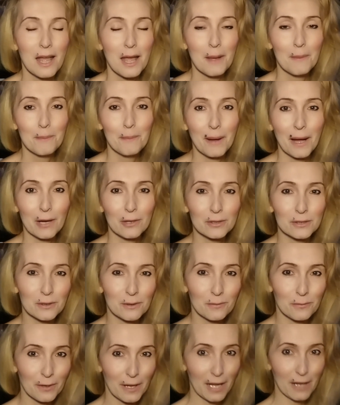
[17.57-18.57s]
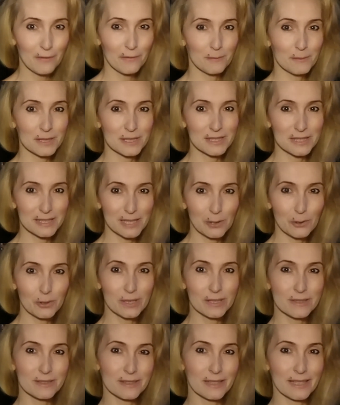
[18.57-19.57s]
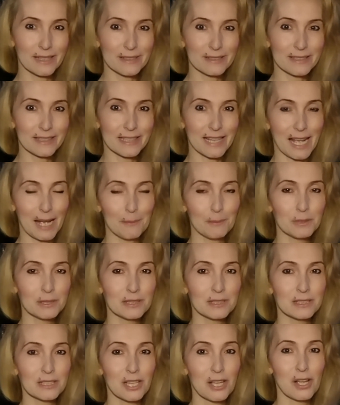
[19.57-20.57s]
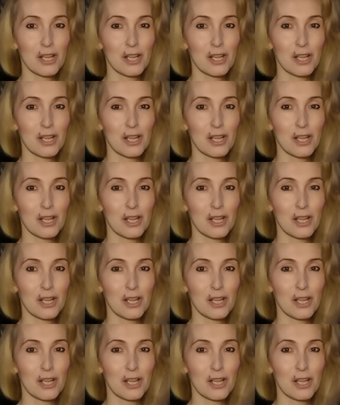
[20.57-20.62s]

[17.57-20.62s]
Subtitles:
about 5 mysterious things that happened